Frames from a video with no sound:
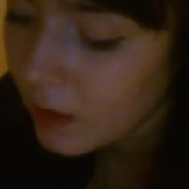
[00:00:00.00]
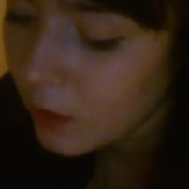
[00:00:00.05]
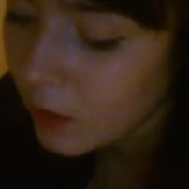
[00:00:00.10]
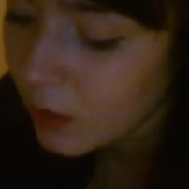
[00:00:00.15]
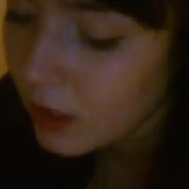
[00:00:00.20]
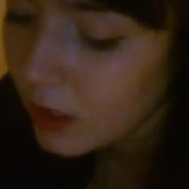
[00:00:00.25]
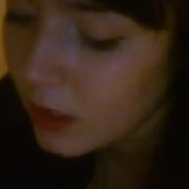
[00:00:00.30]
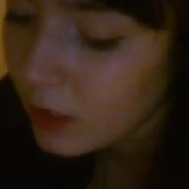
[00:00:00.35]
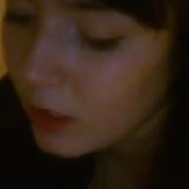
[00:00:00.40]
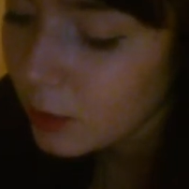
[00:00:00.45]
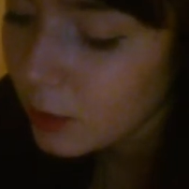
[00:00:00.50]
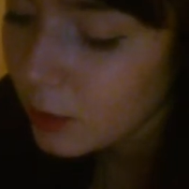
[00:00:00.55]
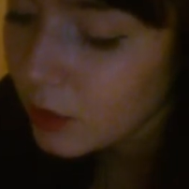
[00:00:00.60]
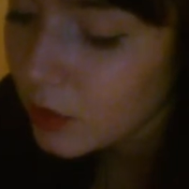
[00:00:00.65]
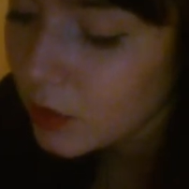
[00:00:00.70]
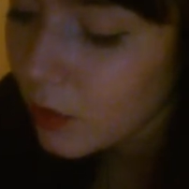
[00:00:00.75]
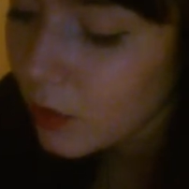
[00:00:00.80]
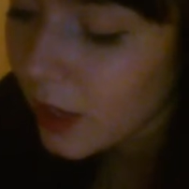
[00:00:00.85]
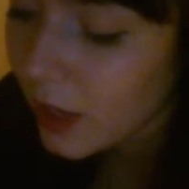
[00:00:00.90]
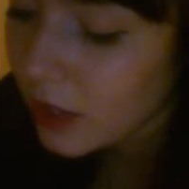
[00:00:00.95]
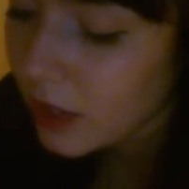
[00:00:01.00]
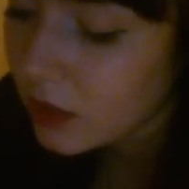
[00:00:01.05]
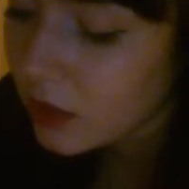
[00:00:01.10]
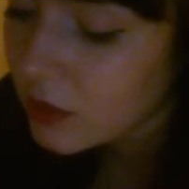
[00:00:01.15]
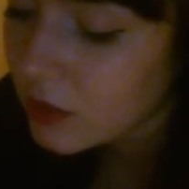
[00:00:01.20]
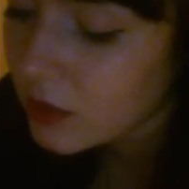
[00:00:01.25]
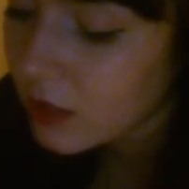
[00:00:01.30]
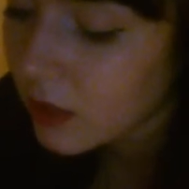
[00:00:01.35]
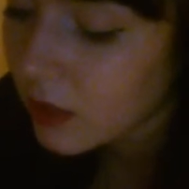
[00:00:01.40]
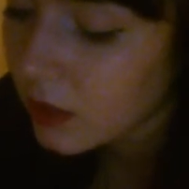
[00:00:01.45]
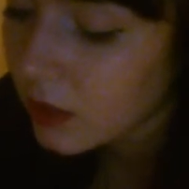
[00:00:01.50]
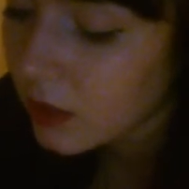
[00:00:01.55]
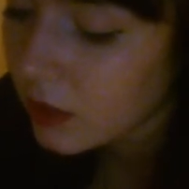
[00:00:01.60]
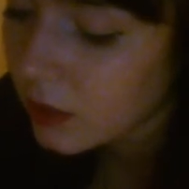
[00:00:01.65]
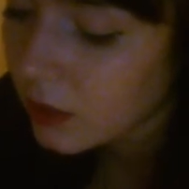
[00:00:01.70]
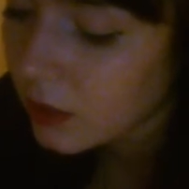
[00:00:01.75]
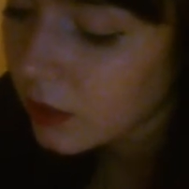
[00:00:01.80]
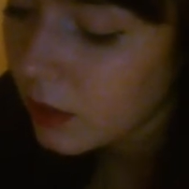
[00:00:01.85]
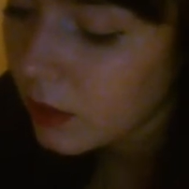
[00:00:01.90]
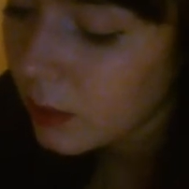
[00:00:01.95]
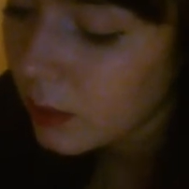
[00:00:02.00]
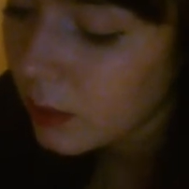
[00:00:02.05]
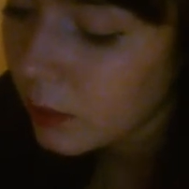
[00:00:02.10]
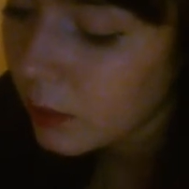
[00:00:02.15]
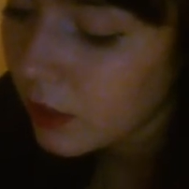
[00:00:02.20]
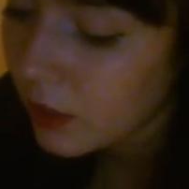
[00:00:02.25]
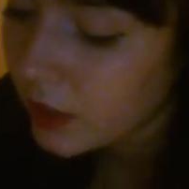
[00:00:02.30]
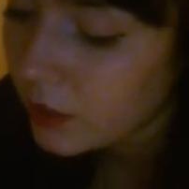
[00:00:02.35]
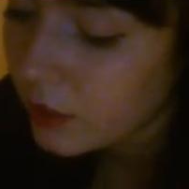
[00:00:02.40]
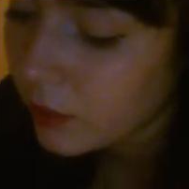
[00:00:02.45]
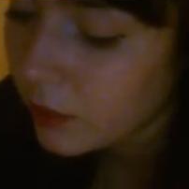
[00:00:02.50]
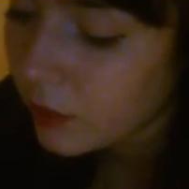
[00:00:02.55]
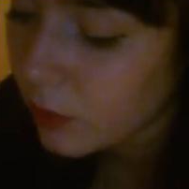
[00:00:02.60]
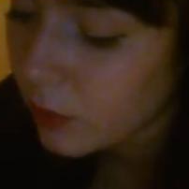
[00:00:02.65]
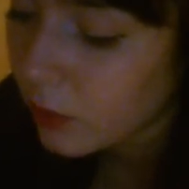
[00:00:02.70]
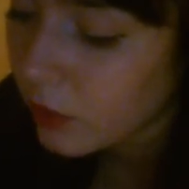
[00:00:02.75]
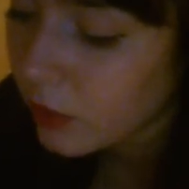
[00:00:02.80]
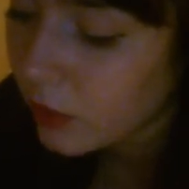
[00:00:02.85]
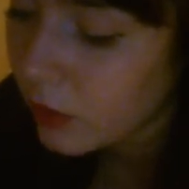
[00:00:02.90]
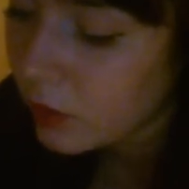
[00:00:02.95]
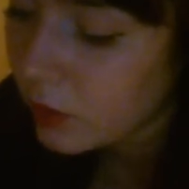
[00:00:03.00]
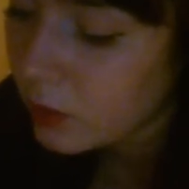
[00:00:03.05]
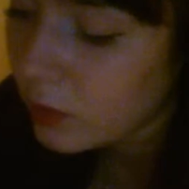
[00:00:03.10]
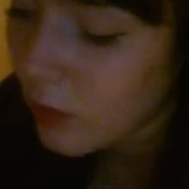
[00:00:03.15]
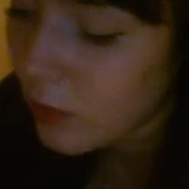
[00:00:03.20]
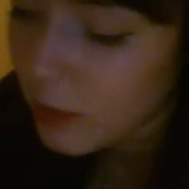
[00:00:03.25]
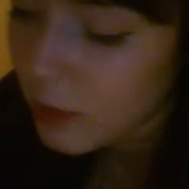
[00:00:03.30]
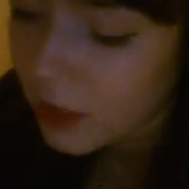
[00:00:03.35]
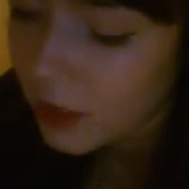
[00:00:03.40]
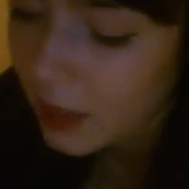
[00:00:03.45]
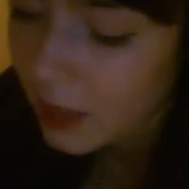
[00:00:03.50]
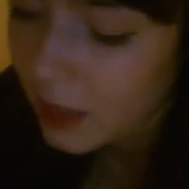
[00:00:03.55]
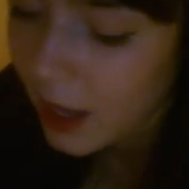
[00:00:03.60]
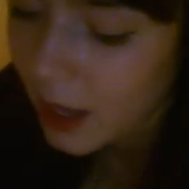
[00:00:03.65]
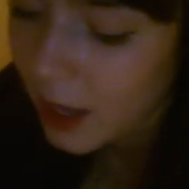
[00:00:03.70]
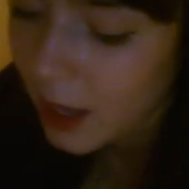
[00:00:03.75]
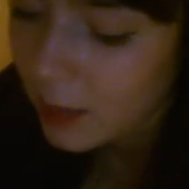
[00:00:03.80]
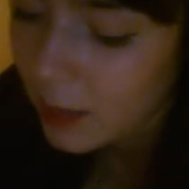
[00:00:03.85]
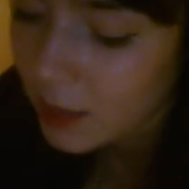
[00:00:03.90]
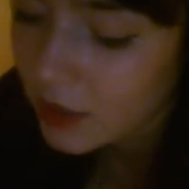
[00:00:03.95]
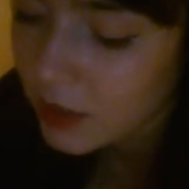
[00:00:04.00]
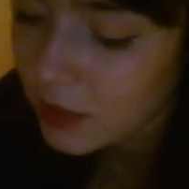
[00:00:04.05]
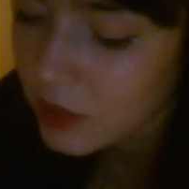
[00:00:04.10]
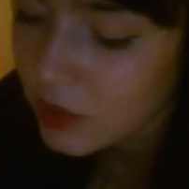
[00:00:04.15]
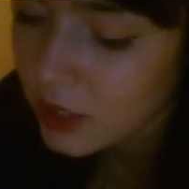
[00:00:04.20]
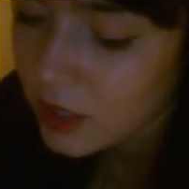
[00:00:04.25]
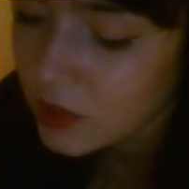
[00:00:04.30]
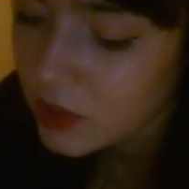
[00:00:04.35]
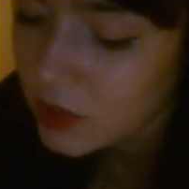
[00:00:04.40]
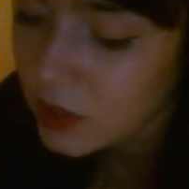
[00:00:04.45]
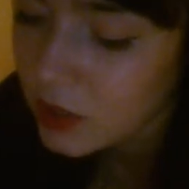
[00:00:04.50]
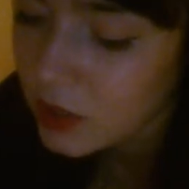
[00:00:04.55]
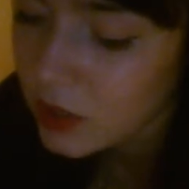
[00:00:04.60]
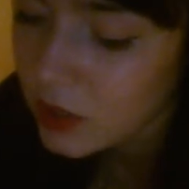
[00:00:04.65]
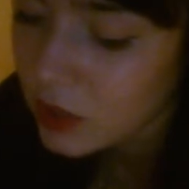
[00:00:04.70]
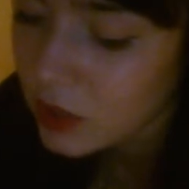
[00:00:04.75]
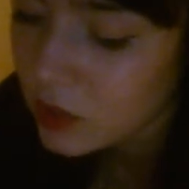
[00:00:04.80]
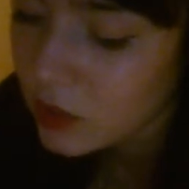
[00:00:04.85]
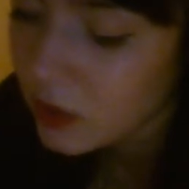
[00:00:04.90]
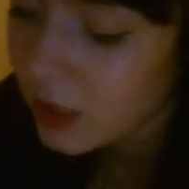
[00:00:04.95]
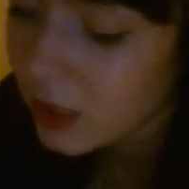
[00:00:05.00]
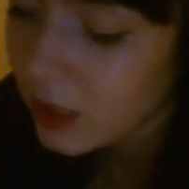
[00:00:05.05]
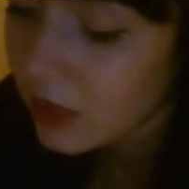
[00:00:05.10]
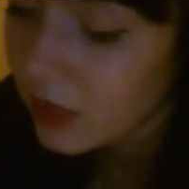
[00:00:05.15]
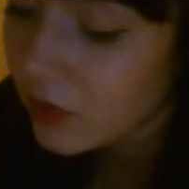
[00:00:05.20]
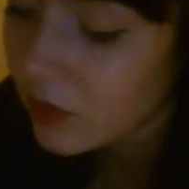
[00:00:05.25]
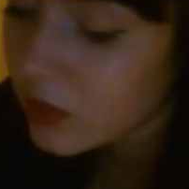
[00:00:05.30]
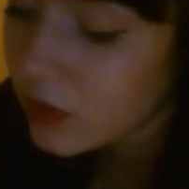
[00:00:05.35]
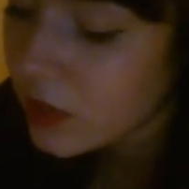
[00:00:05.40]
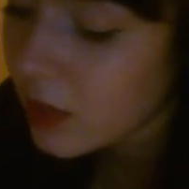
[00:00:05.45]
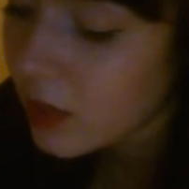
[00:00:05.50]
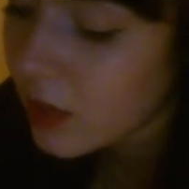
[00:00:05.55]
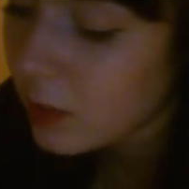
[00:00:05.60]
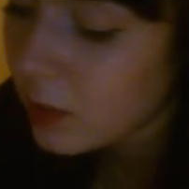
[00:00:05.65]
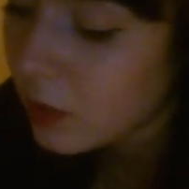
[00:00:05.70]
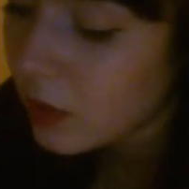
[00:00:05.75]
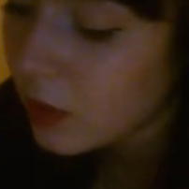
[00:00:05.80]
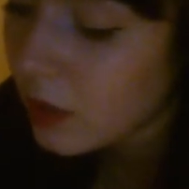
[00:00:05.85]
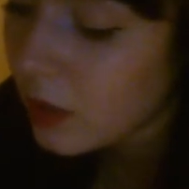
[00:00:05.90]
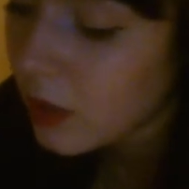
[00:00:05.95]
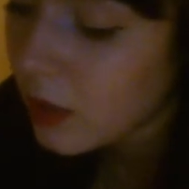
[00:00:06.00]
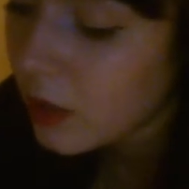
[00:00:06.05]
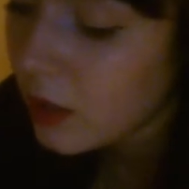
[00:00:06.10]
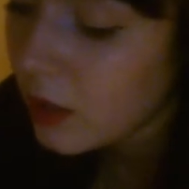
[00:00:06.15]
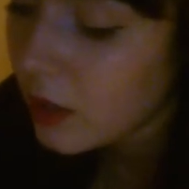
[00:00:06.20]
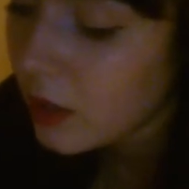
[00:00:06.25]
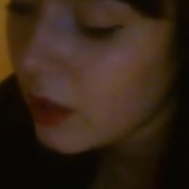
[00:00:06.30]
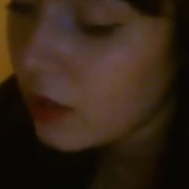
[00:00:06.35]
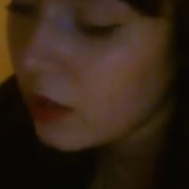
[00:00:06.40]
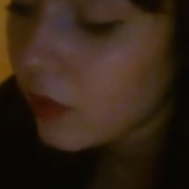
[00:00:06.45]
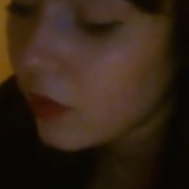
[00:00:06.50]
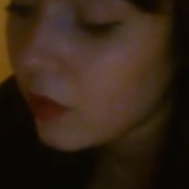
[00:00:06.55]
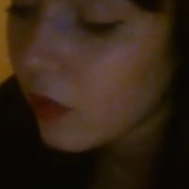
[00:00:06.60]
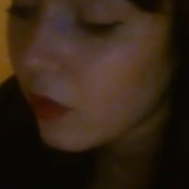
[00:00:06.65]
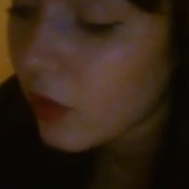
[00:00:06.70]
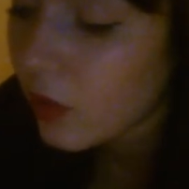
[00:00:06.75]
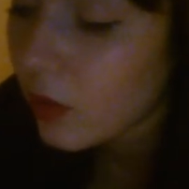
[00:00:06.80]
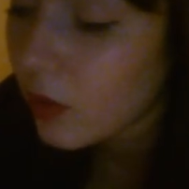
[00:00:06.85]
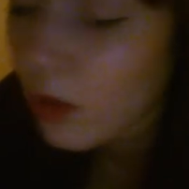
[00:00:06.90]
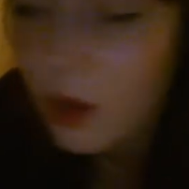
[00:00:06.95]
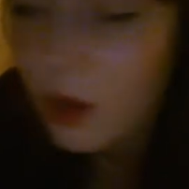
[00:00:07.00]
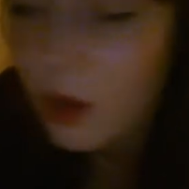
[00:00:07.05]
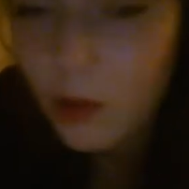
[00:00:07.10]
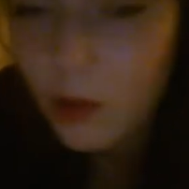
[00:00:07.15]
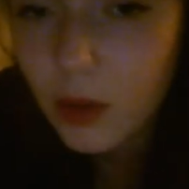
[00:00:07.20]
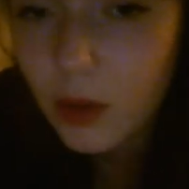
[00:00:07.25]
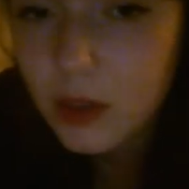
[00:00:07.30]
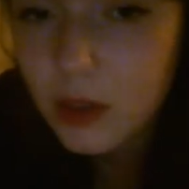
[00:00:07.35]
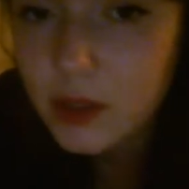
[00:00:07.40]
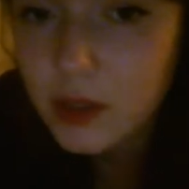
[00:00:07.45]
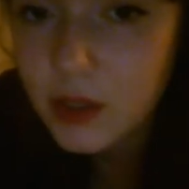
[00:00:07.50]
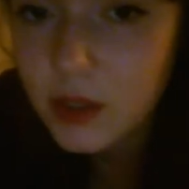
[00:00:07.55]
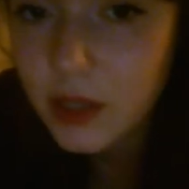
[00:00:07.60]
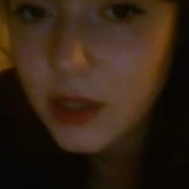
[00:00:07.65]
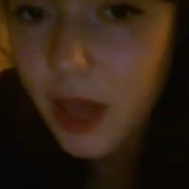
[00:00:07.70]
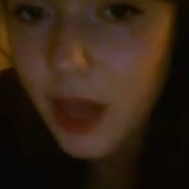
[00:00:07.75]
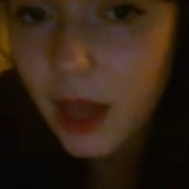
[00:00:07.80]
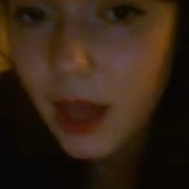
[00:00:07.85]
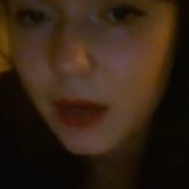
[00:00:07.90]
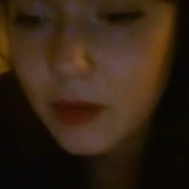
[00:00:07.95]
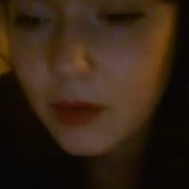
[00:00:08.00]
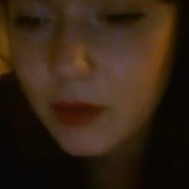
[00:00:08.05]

When he'd put away the second plateful, the old woman came and gestured he should leave the table and follow her once again.